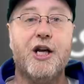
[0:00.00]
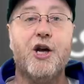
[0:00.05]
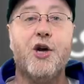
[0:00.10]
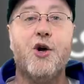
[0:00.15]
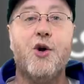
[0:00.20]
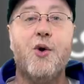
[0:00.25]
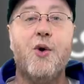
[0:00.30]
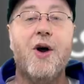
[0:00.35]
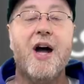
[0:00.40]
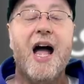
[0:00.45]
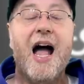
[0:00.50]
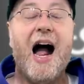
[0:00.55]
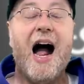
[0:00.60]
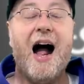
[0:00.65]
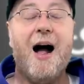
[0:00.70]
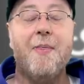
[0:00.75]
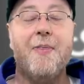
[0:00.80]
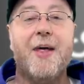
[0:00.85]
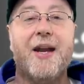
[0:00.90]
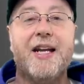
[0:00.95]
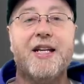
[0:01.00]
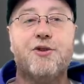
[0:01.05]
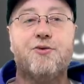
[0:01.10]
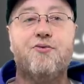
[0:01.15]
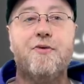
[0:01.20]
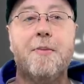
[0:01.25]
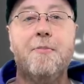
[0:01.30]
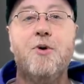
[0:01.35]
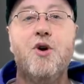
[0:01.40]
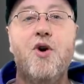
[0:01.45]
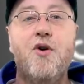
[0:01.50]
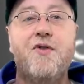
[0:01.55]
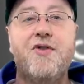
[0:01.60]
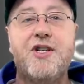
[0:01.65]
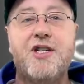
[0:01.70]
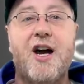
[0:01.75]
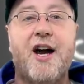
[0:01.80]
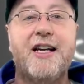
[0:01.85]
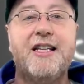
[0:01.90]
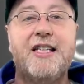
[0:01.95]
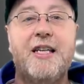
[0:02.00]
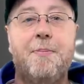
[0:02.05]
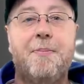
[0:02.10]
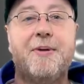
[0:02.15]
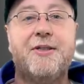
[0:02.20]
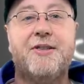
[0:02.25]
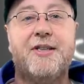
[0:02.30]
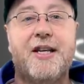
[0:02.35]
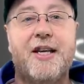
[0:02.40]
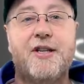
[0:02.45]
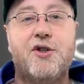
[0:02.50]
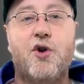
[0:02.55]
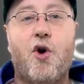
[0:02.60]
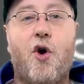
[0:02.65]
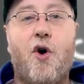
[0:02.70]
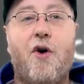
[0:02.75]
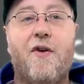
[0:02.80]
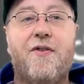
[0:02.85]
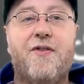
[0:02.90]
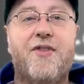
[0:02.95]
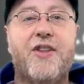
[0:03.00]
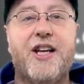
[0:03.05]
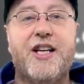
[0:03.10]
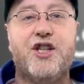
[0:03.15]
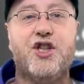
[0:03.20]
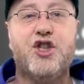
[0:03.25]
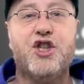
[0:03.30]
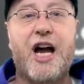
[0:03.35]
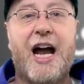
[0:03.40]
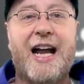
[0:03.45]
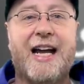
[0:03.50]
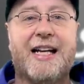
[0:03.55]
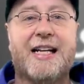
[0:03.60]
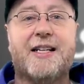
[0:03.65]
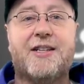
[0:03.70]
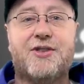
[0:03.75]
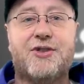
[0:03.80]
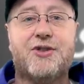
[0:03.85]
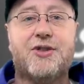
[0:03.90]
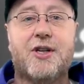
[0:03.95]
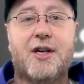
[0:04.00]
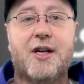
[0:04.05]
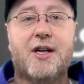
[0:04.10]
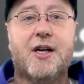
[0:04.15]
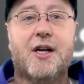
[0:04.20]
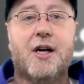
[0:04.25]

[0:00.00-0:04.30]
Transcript: U, and that it's removed ninety percent of the janks.